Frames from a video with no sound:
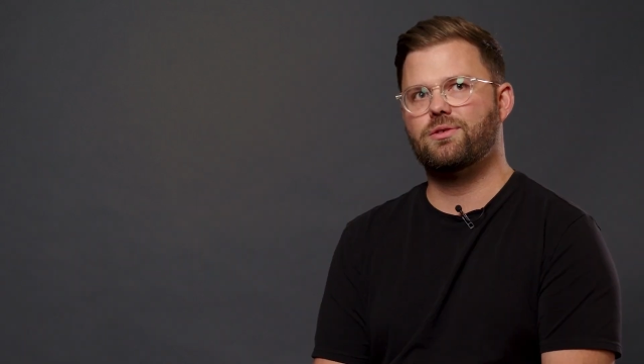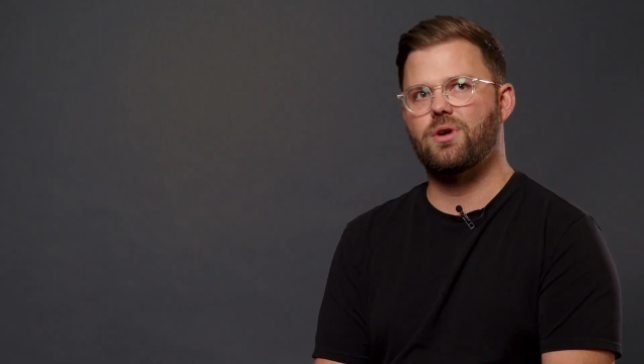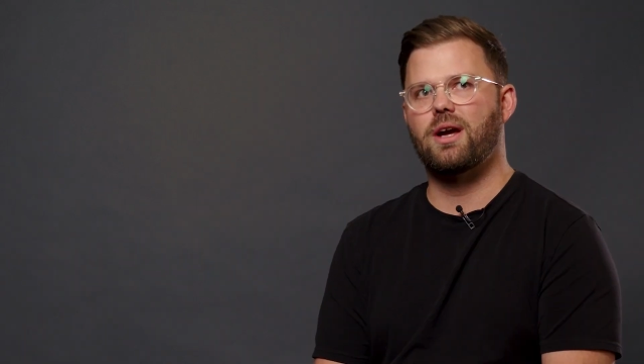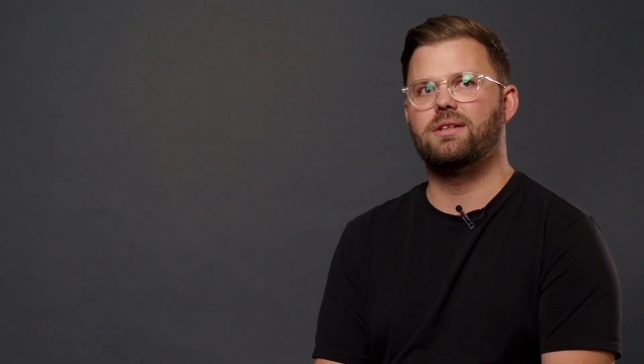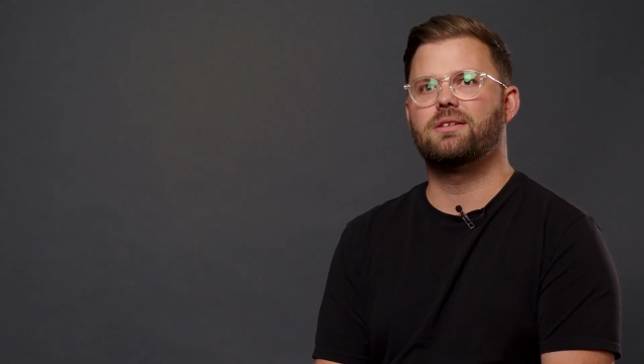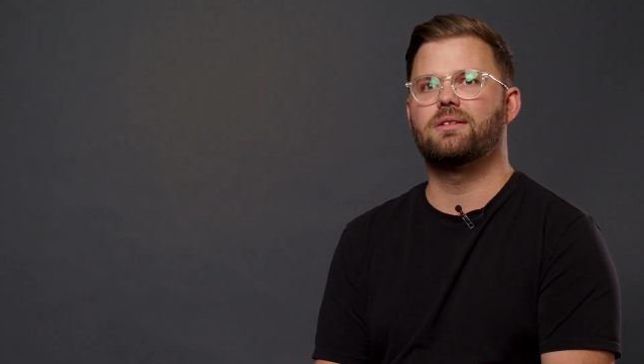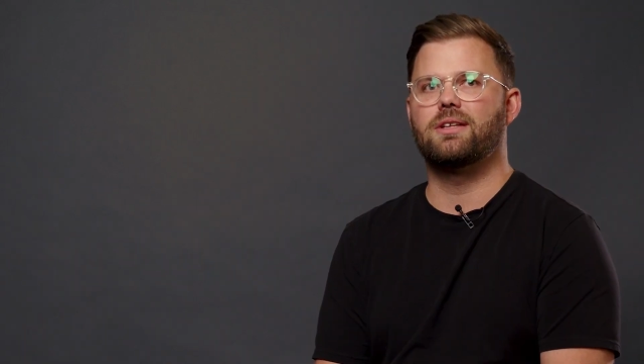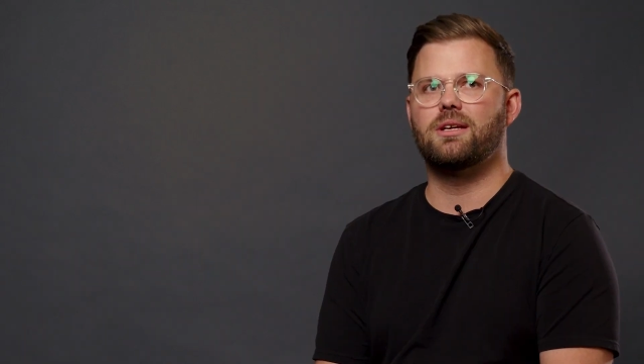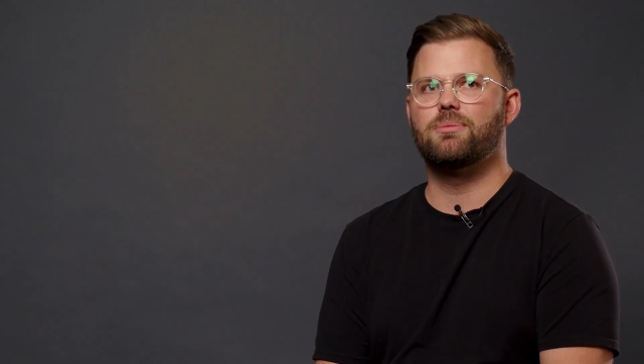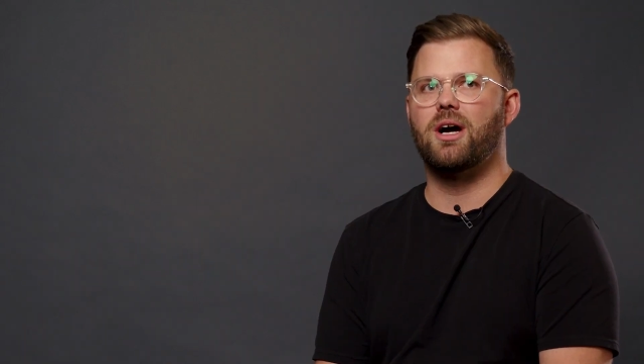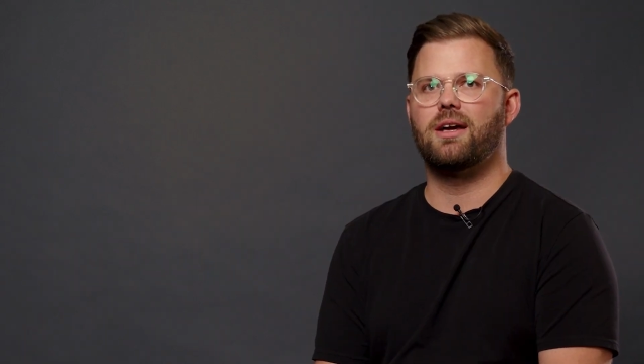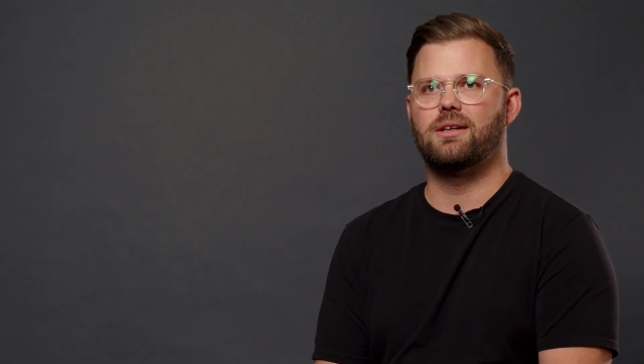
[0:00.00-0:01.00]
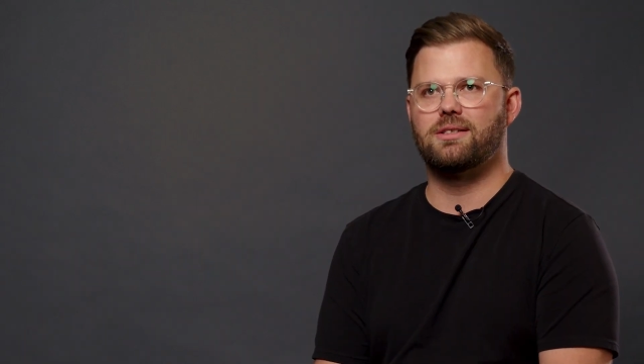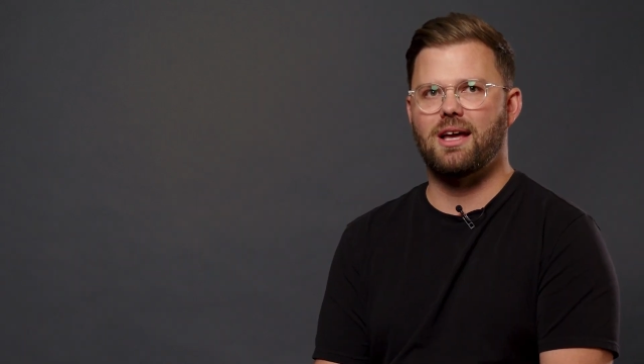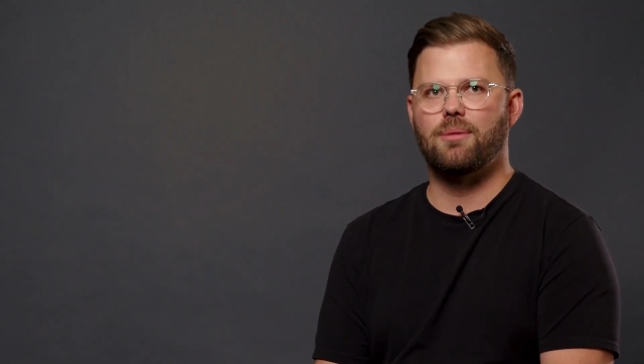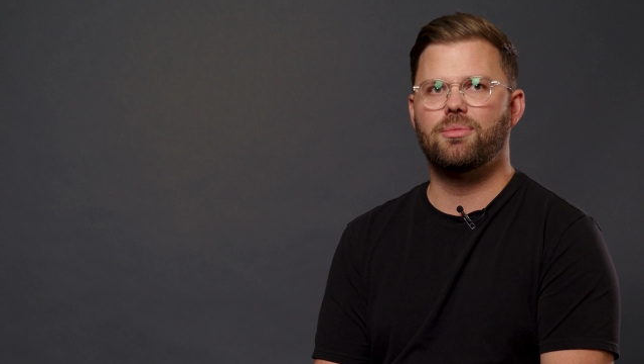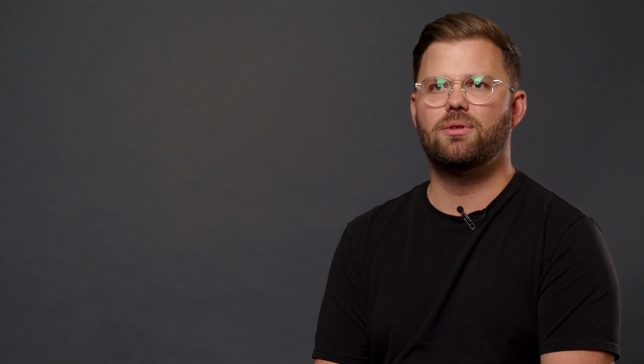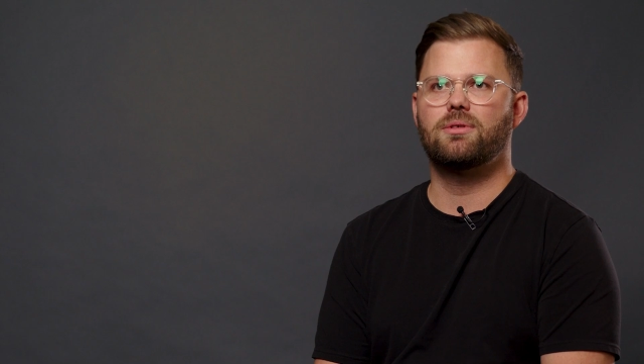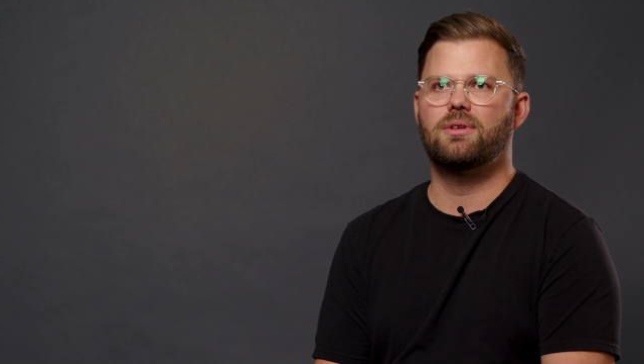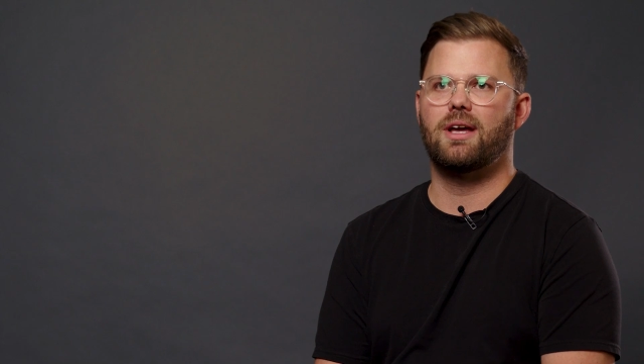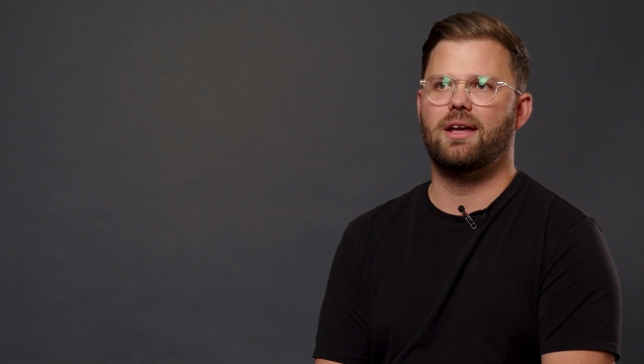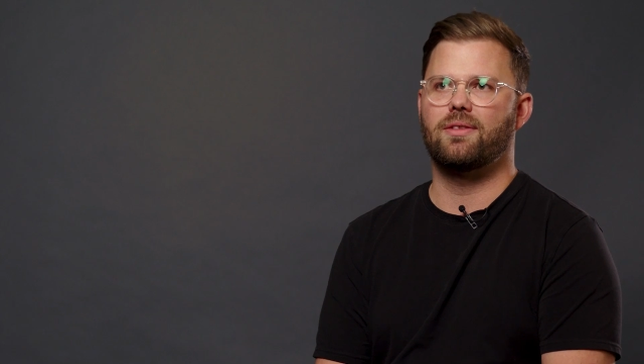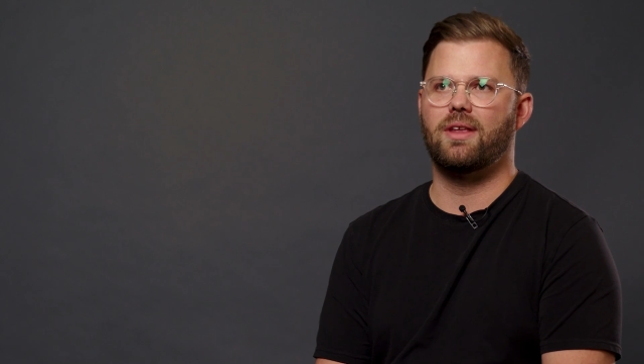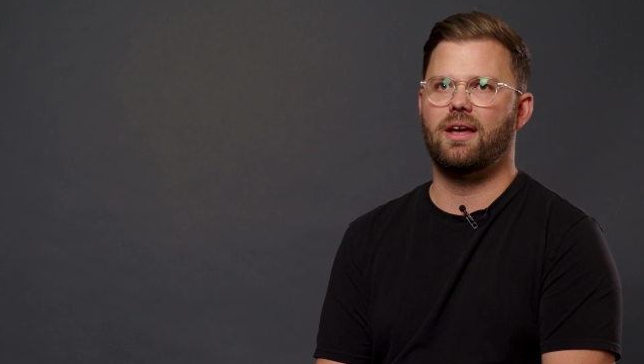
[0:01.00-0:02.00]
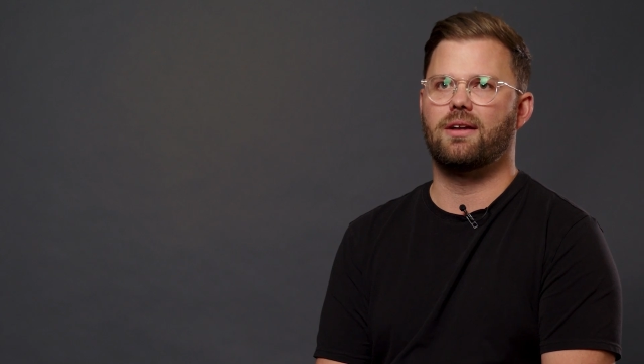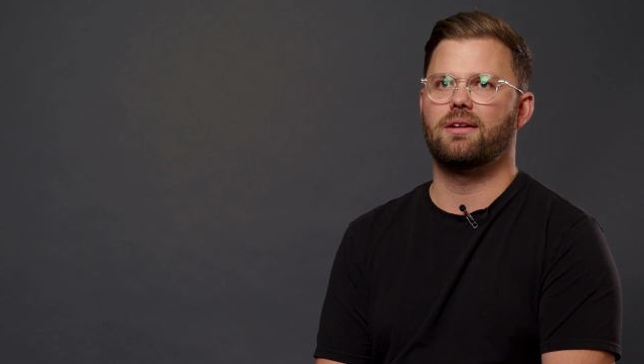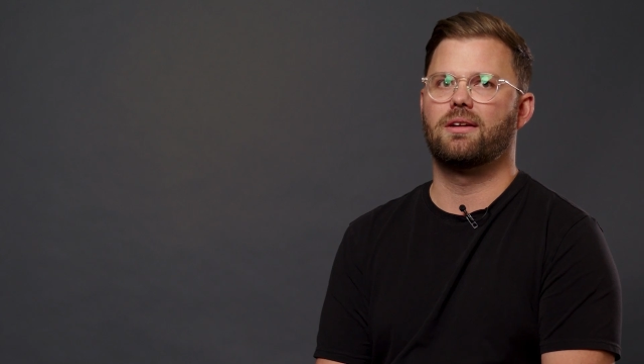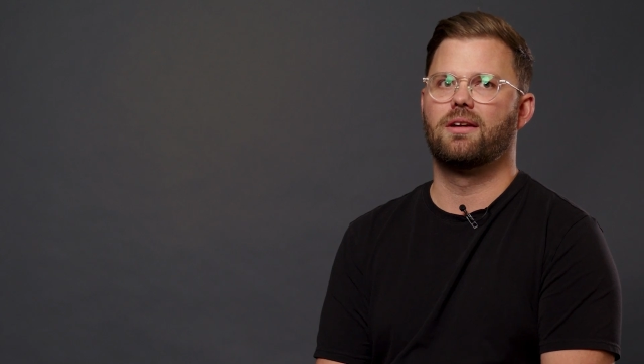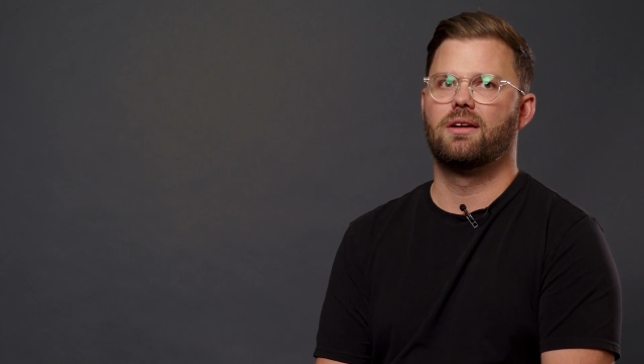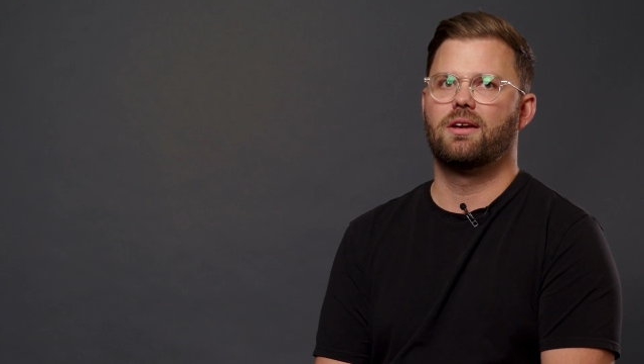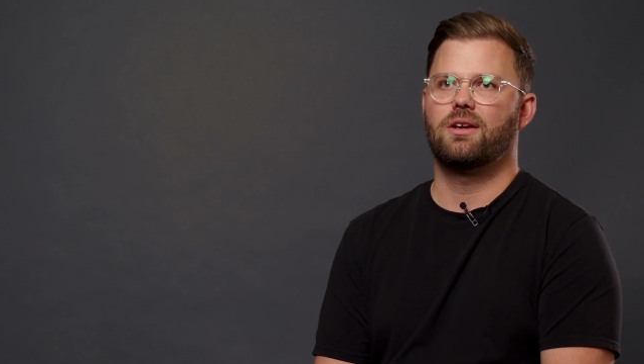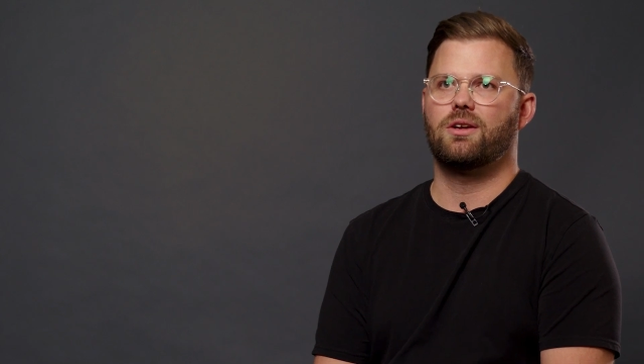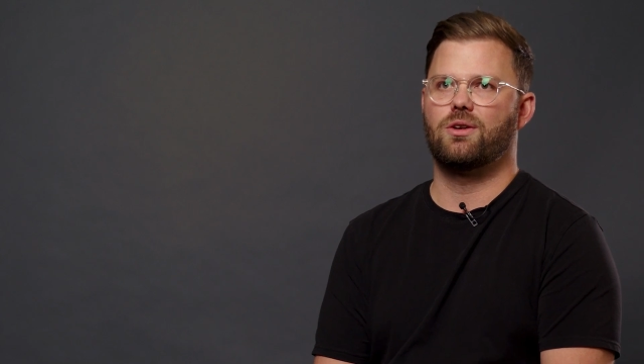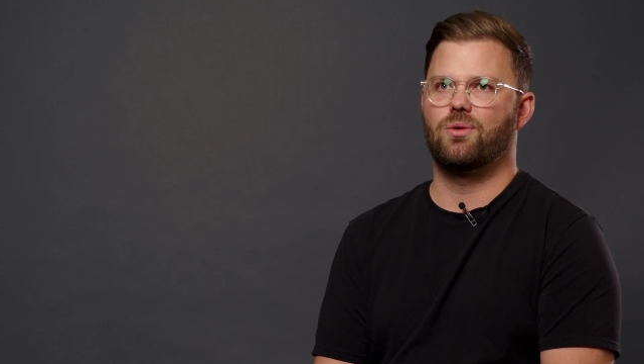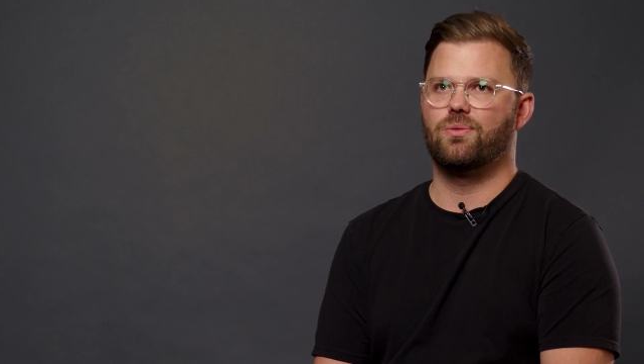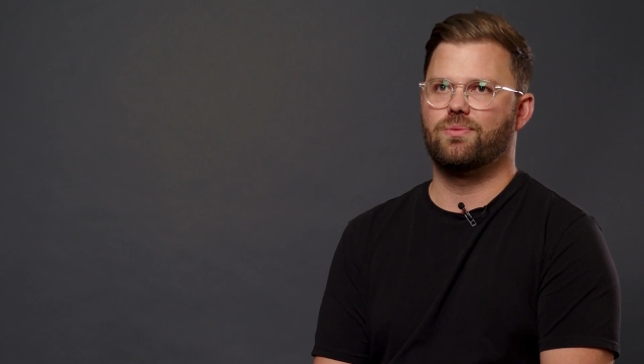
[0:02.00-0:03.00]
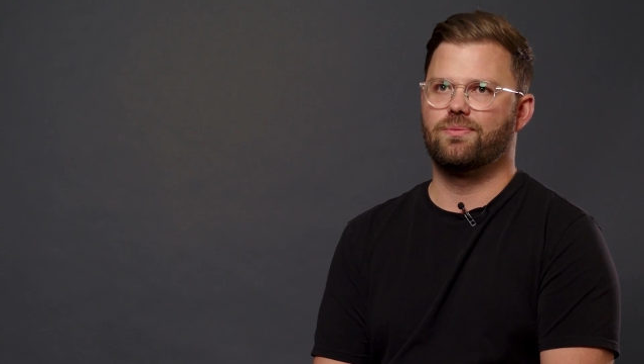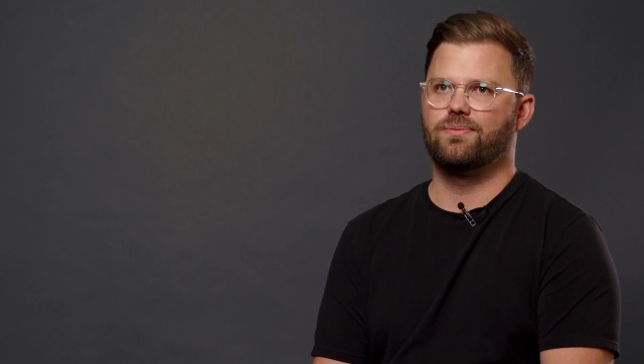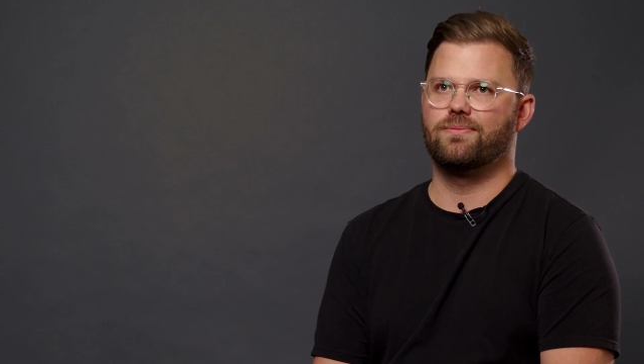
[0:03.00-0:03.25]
trying to lead by example and then, you know,